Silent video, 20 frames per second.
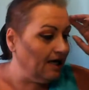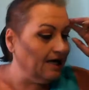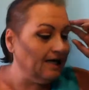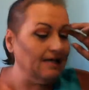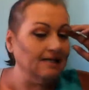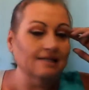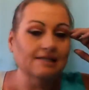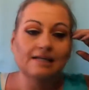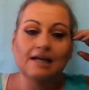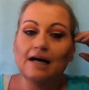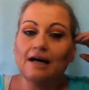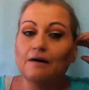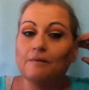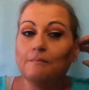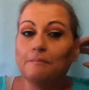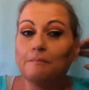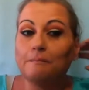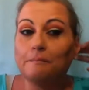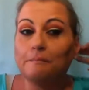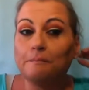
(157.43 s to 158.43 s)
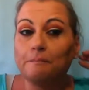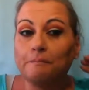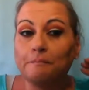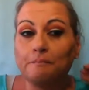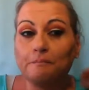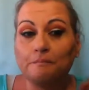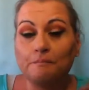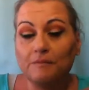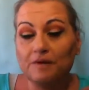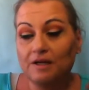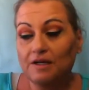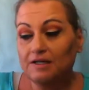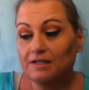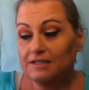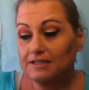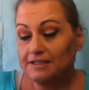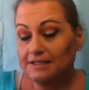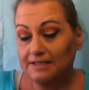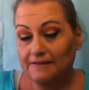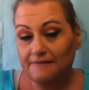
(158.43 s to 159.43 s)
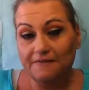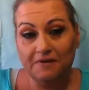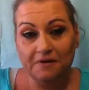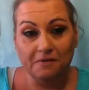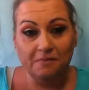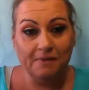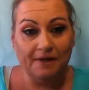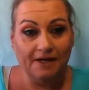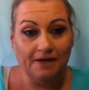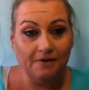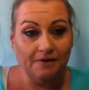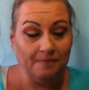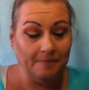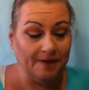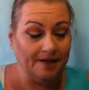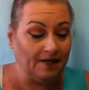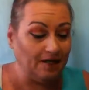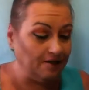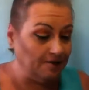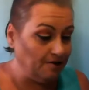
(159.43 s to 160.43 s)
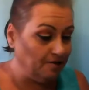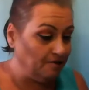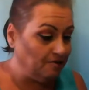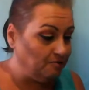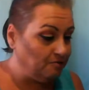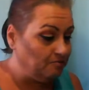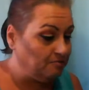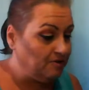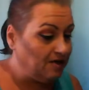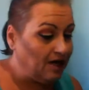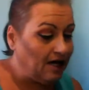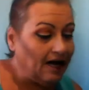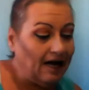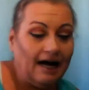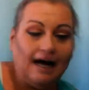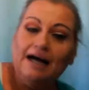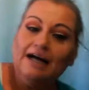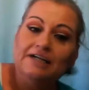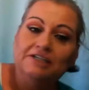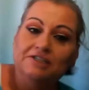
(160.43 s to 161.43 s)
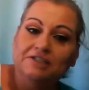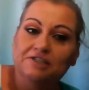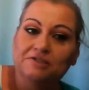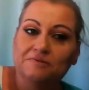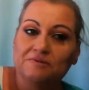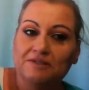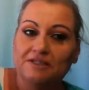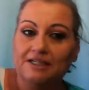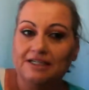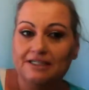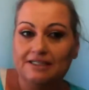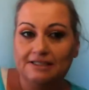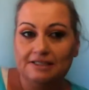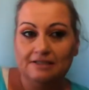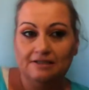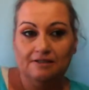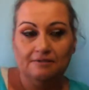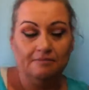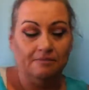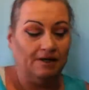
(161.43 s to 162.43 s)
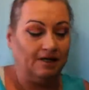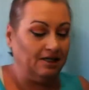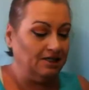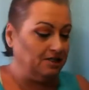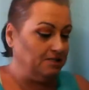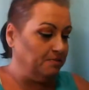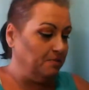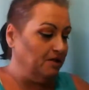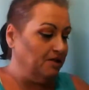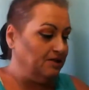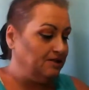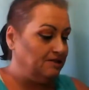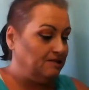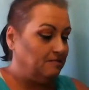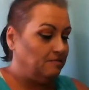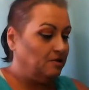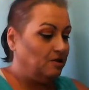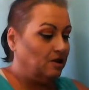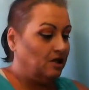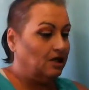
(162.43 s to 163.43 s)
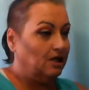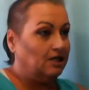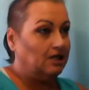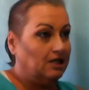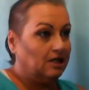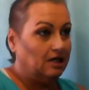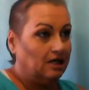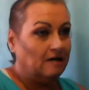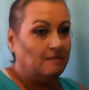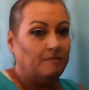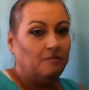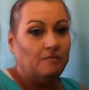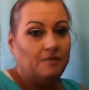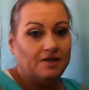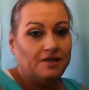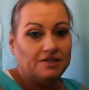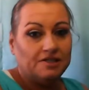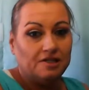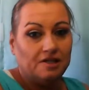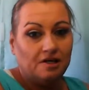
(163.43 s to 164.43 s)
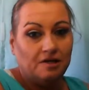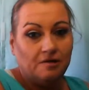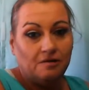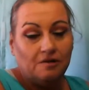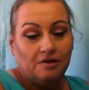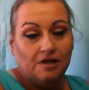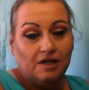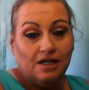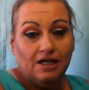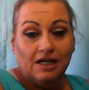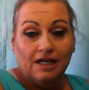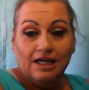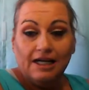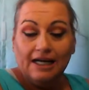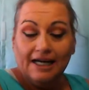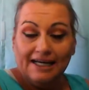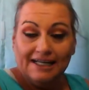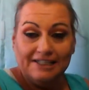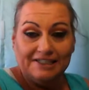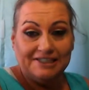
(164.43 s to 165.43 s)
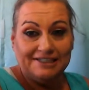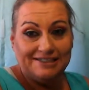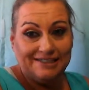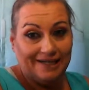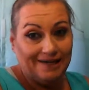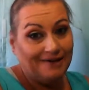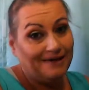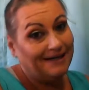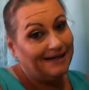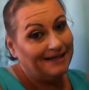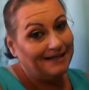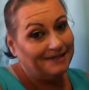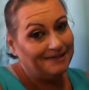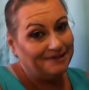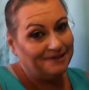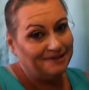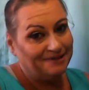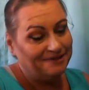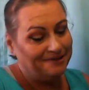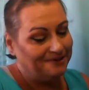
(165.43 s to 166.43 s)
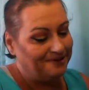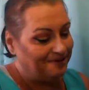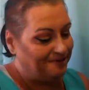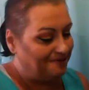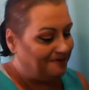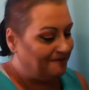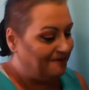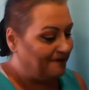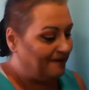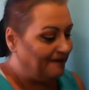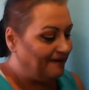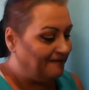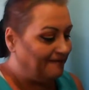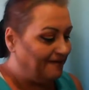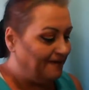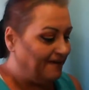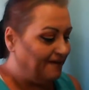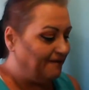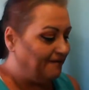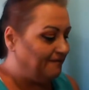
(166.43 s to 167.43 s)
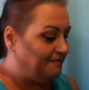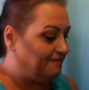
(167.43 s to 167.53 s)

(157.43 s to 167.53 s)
Now, some of you may or may not know, I just released my spring summer line a couple weeks ago and just now getting to do a video.